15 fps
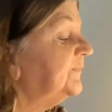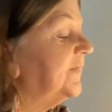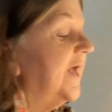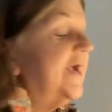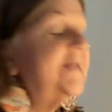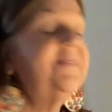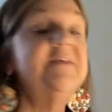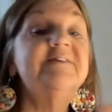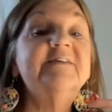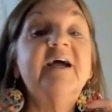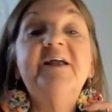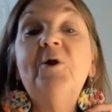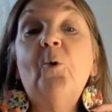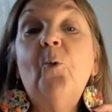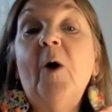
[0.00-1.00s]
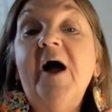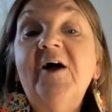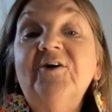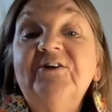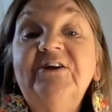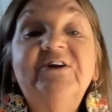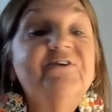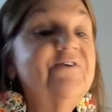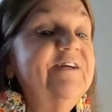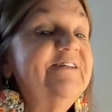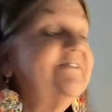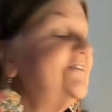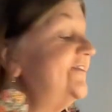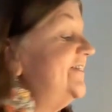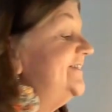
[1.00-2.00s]
I got these kind of wild
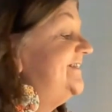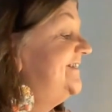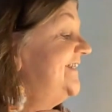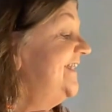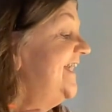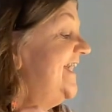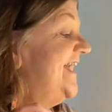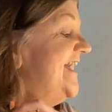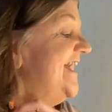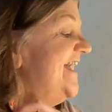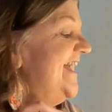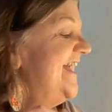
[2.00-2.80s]
earrings on today.